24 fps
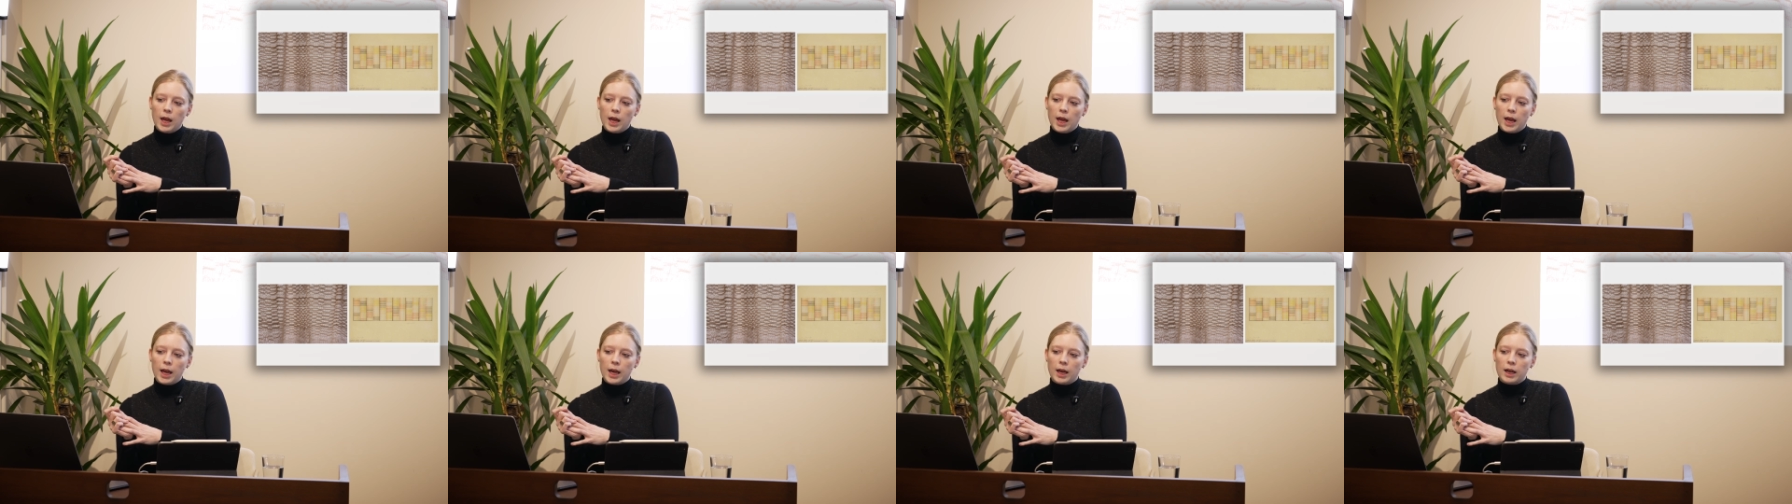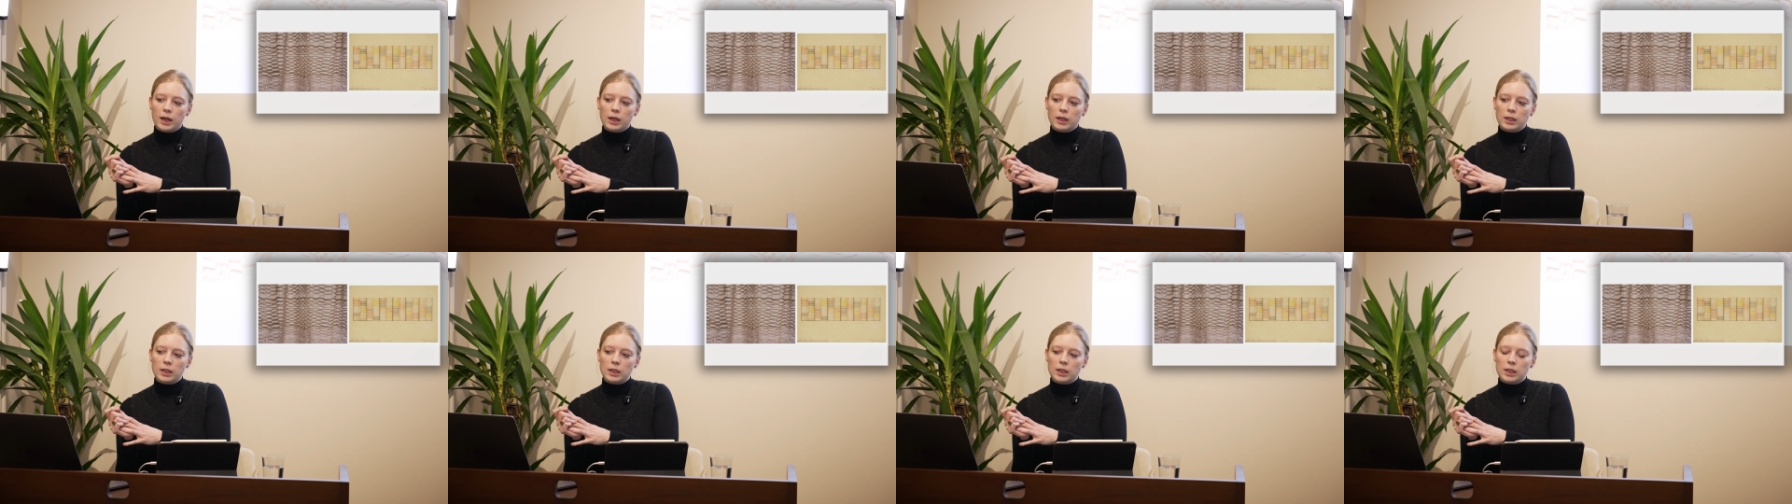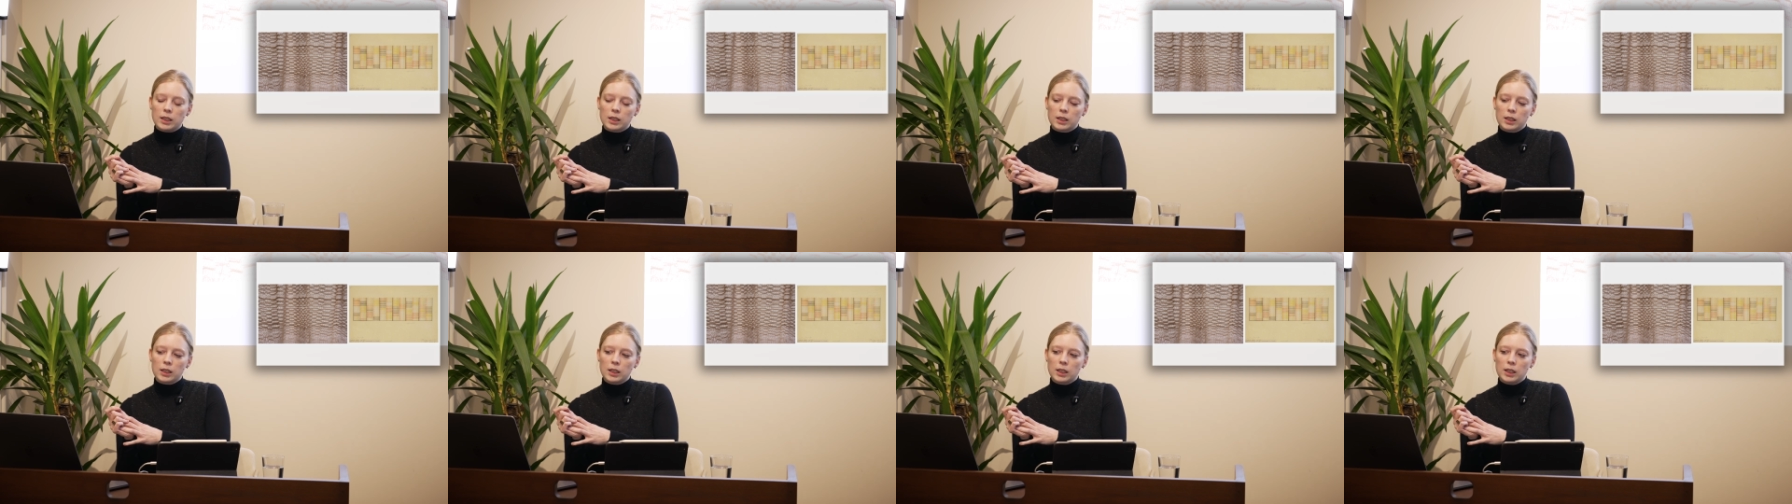
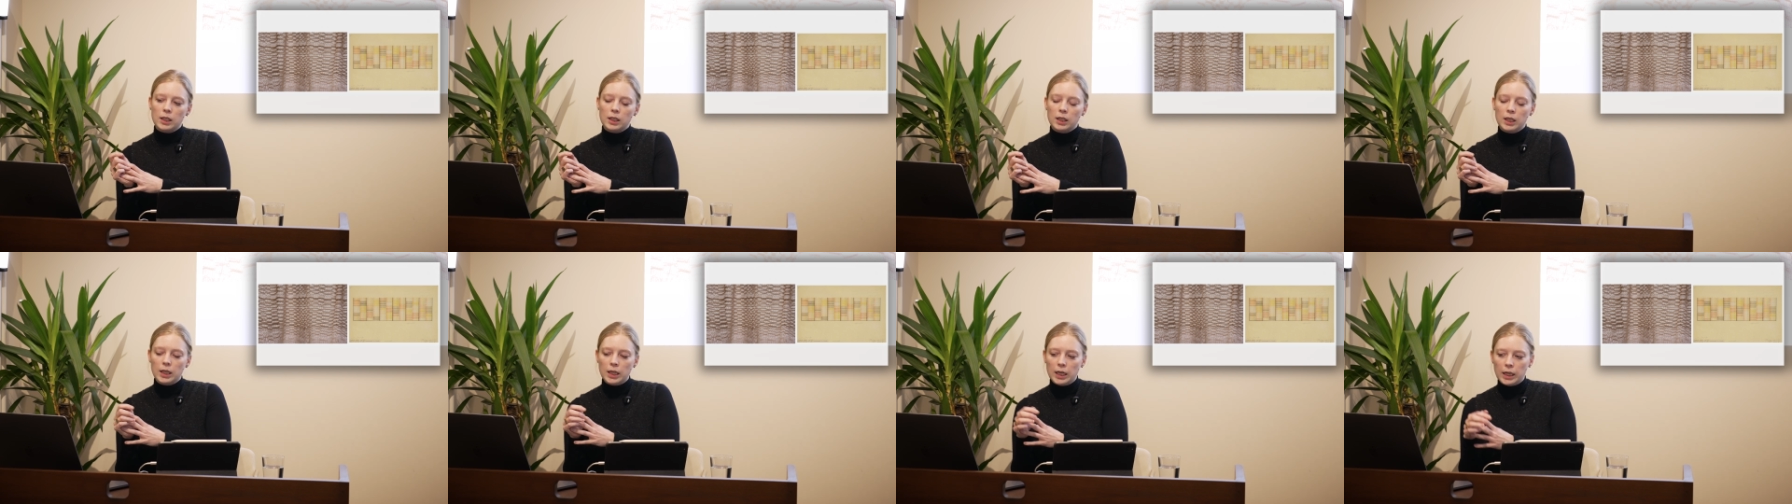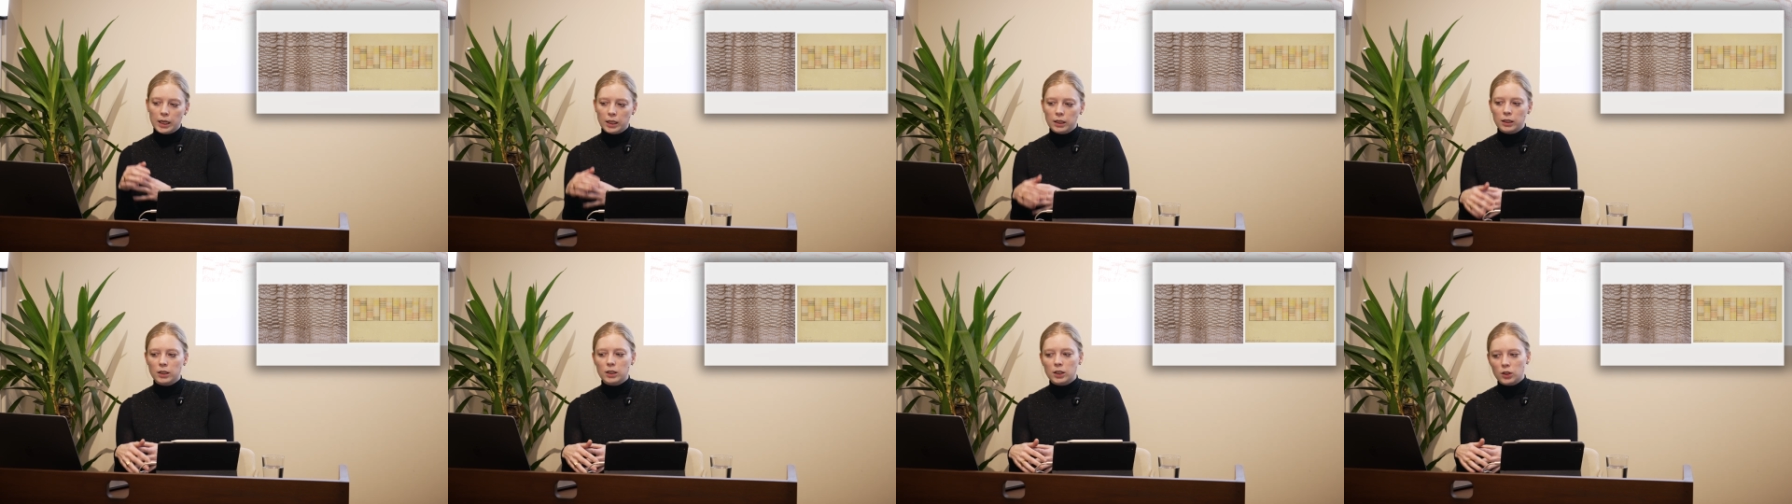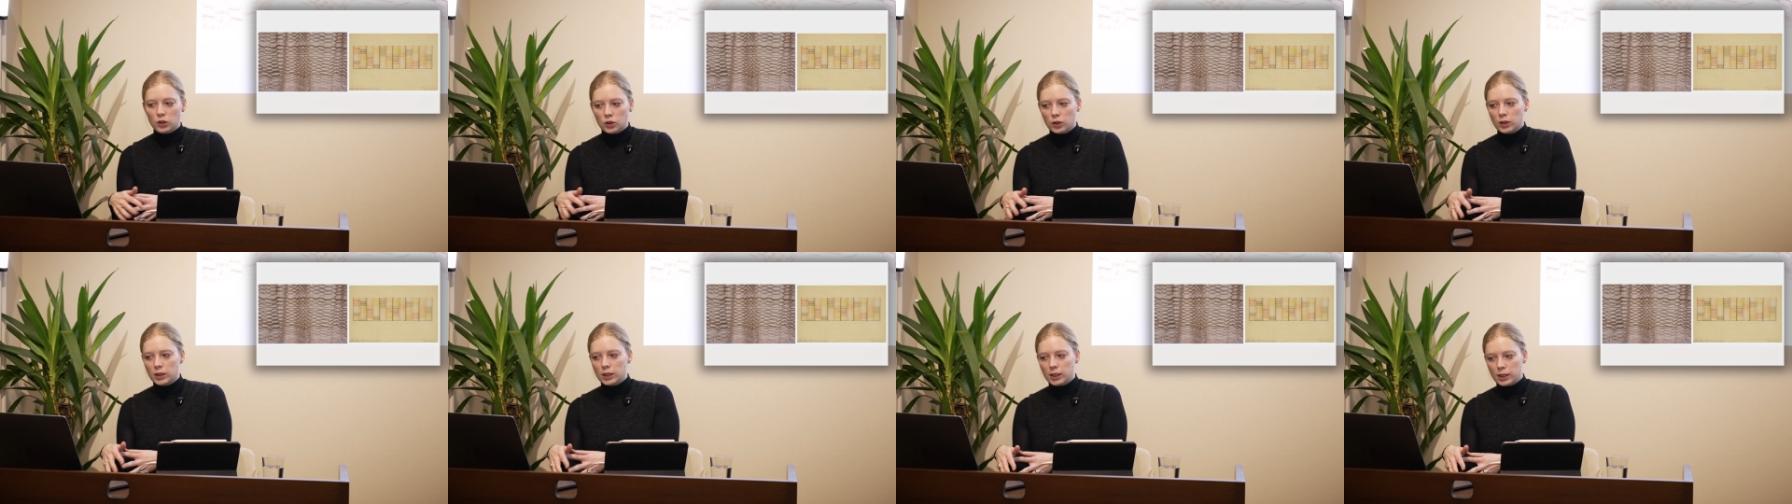And in addition